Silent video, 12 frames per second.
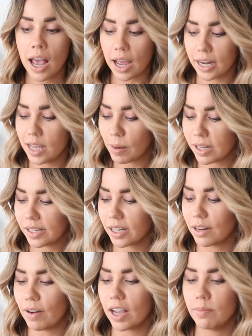And he
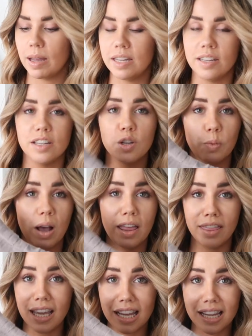basically recommended to
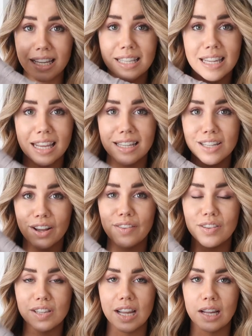wear these
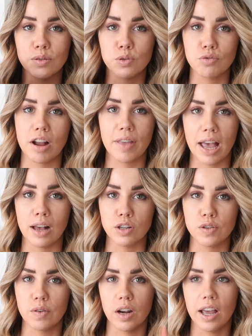inside the sandals around the
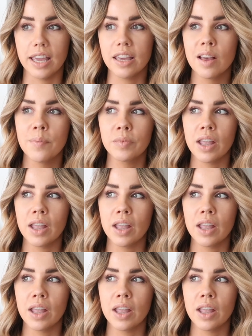house for like,